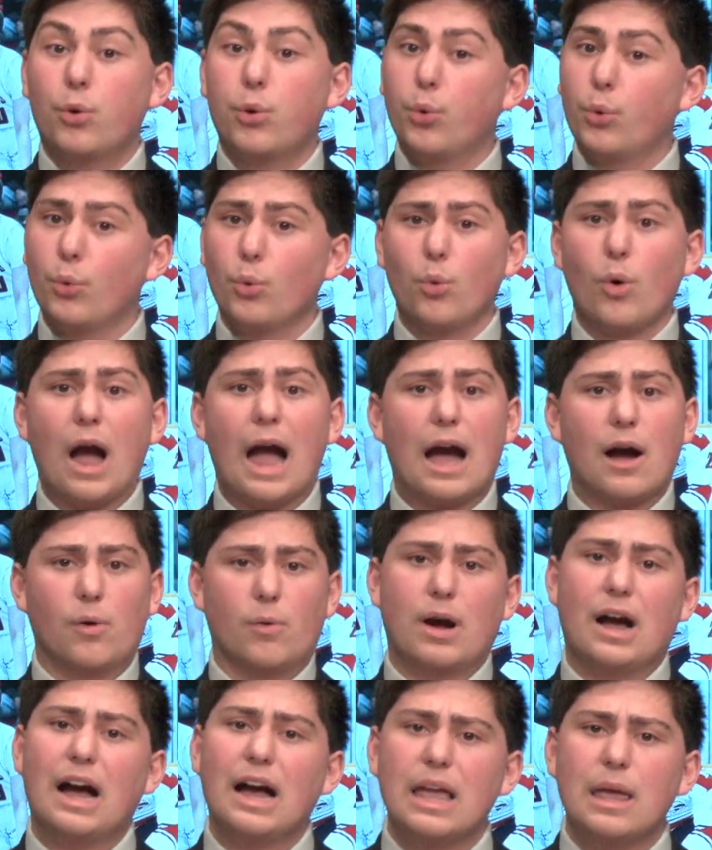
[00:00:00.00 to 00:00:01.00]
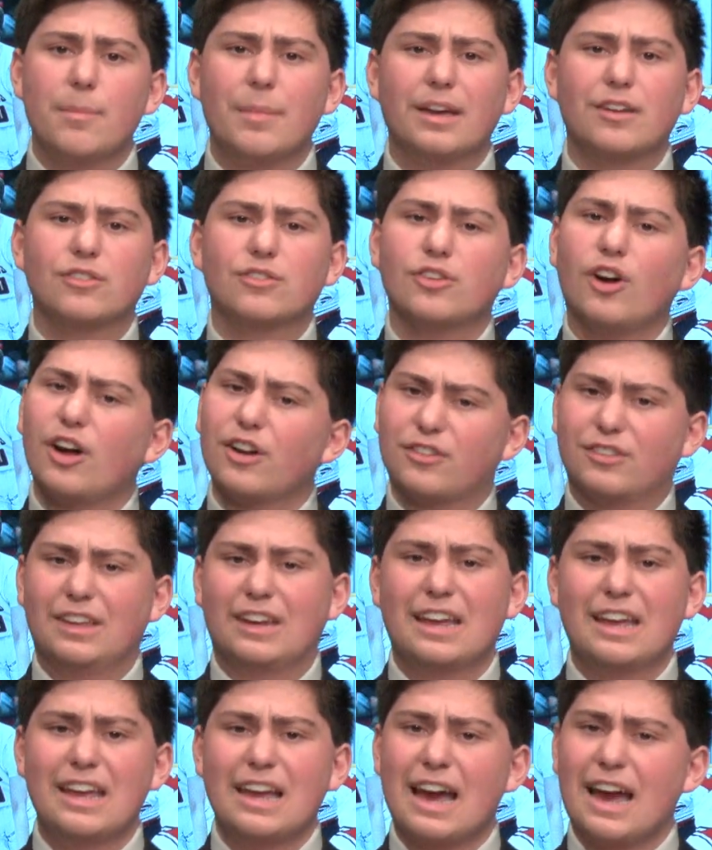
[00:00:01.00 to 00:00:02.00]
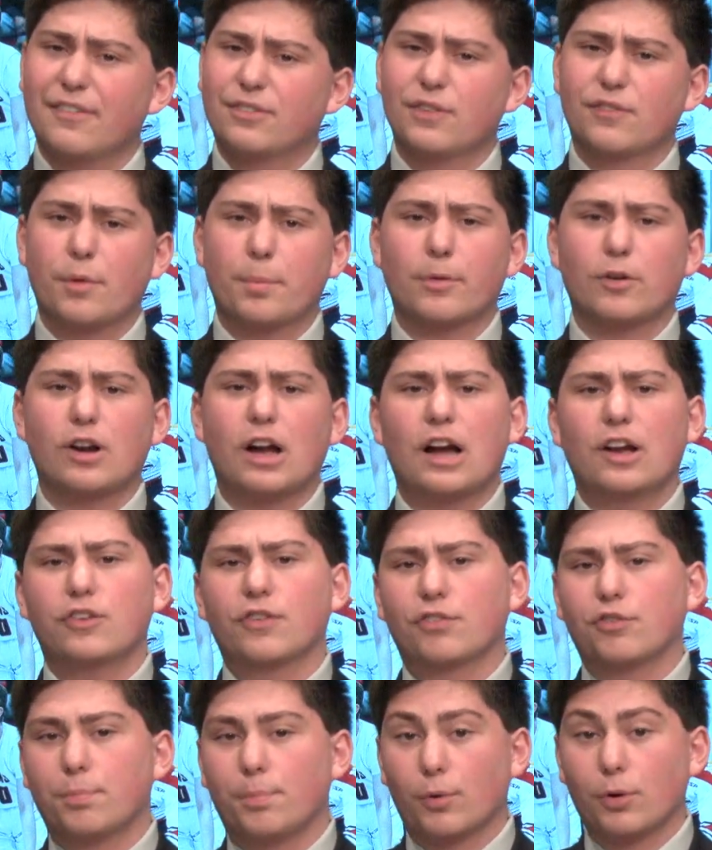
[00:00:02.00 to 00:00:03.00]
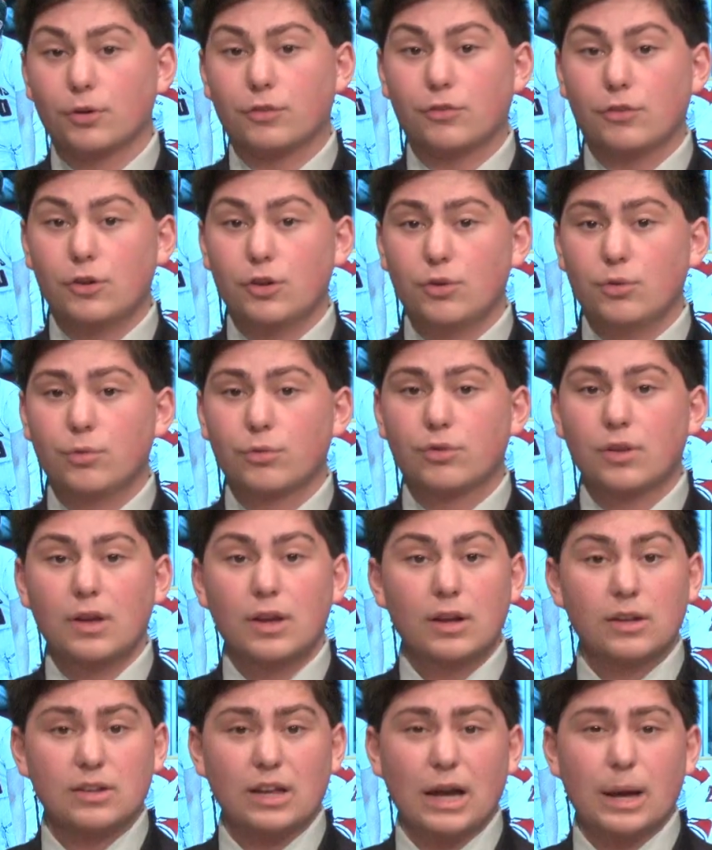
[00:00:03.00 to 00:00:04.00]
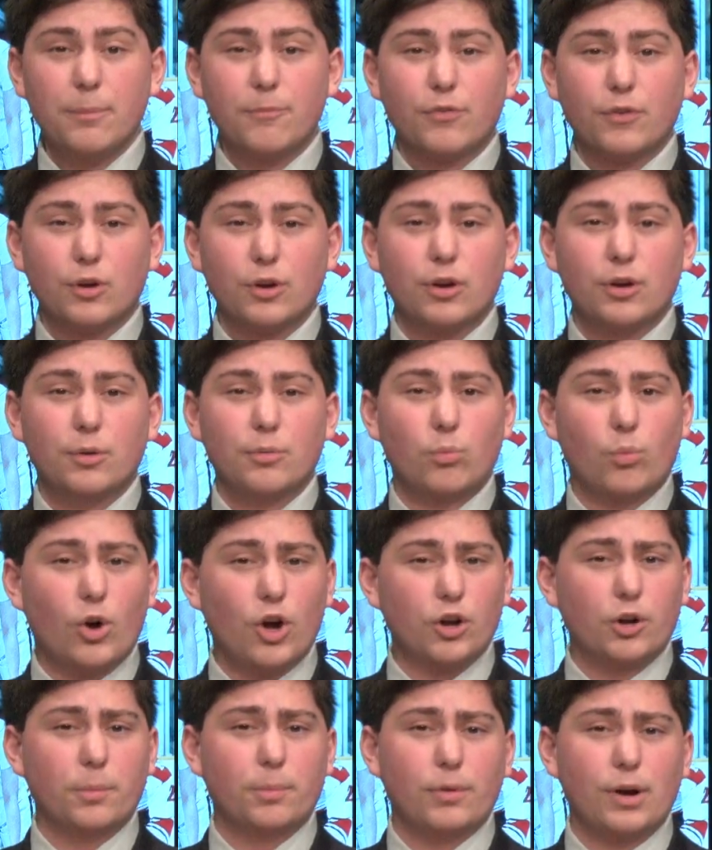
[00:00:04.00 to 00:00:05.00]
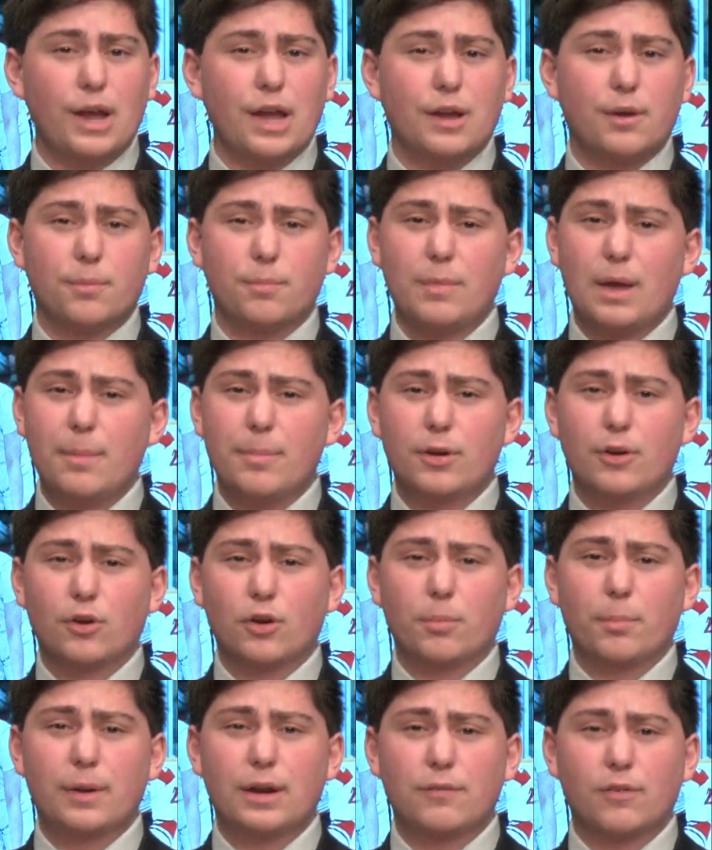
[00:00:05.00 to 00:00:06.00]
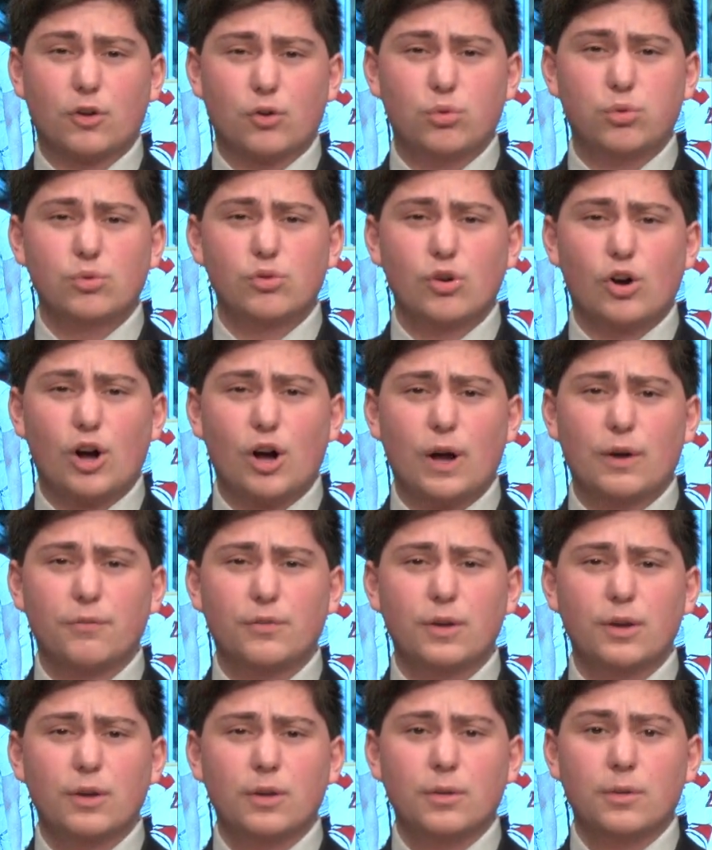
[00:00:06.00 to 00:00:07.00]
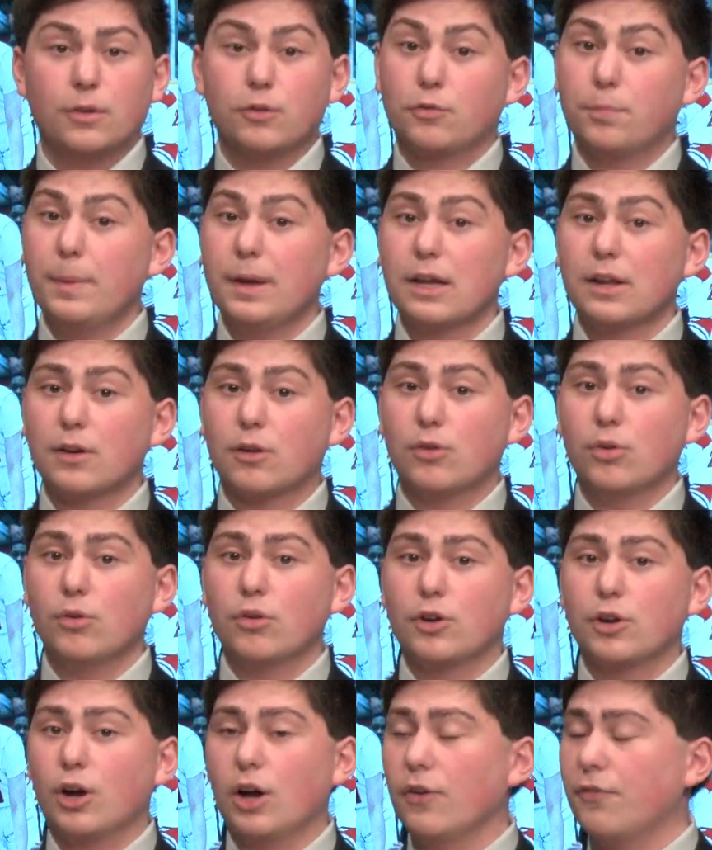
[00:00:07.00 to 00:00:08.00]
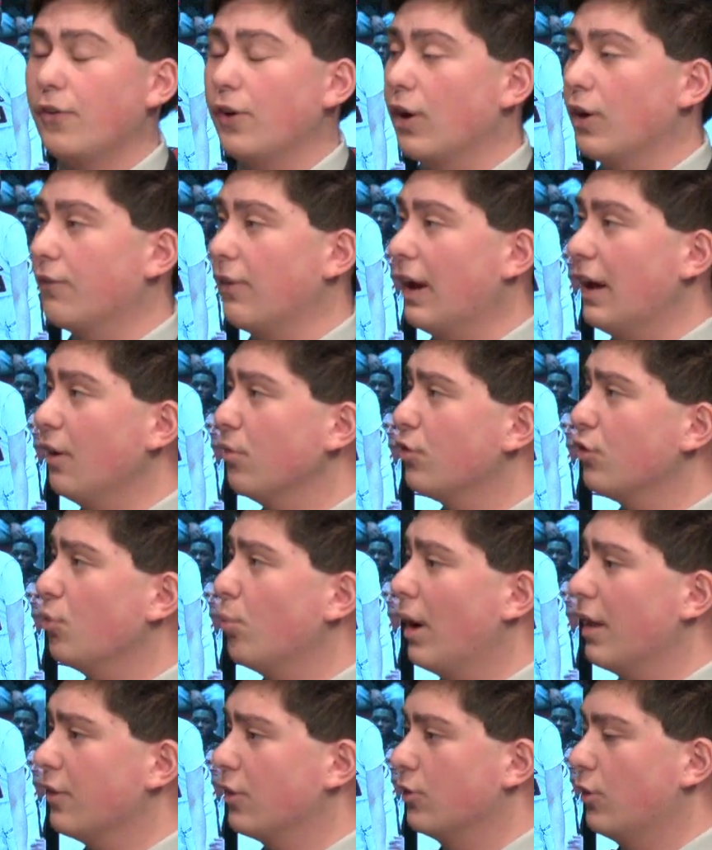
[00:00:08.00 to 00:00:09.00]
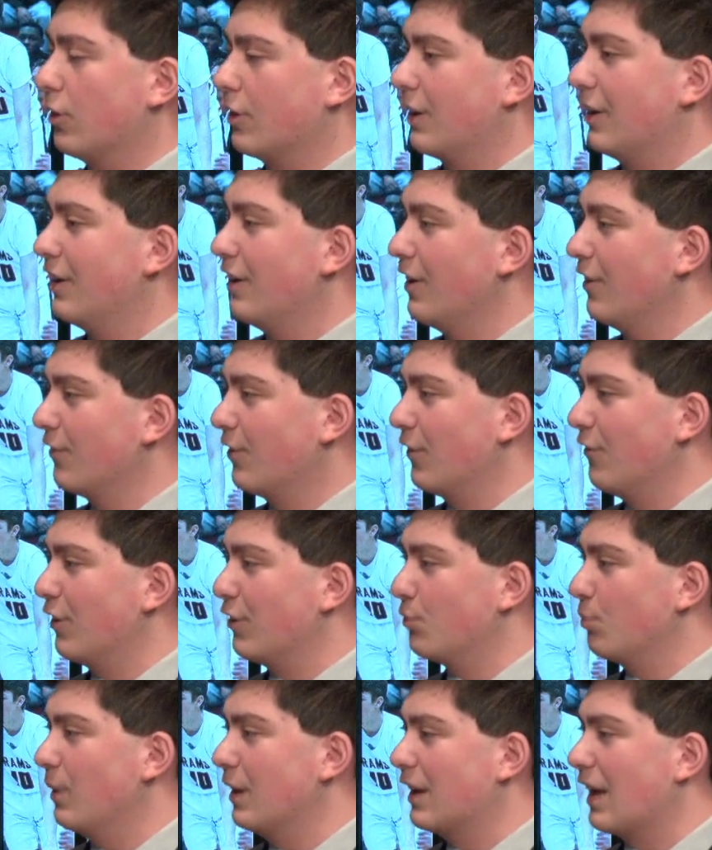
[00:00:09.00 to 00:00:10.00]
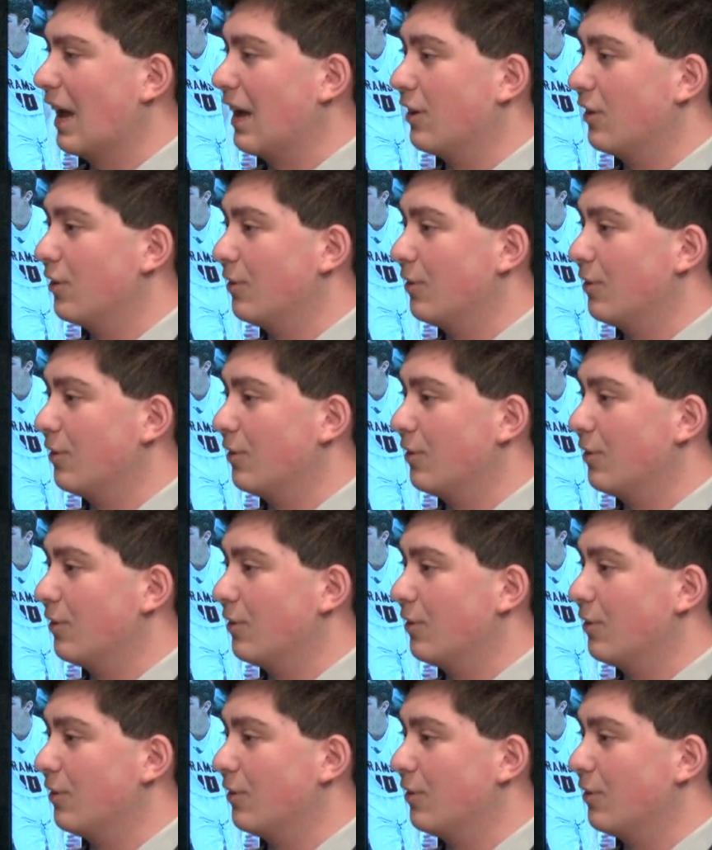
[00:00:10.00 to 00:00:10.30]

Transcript: Wow, I am exhausted after the barrage of sports news. Time for a water break, maybe a little bit of a cool off. And speaking of cooling off, Harv, how's the weather looking for this weekend?